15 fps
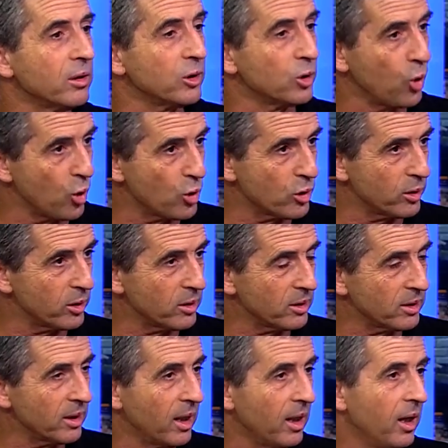
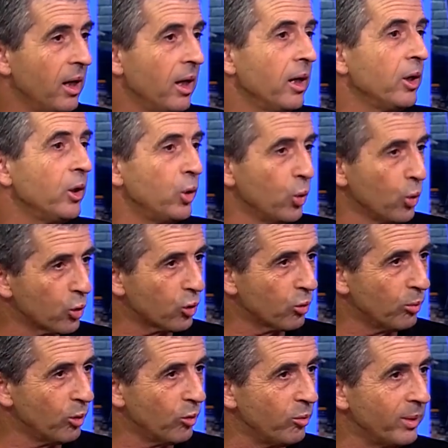soldiers, youth
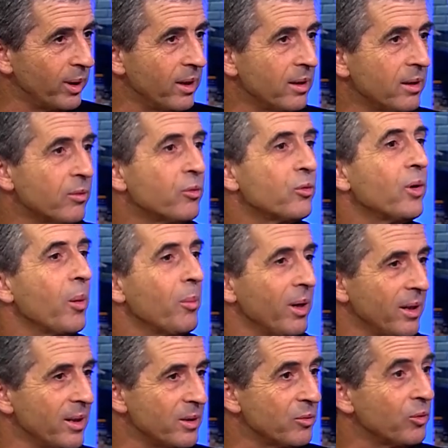movement,
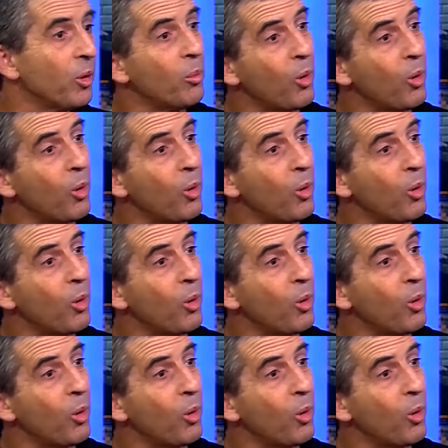families from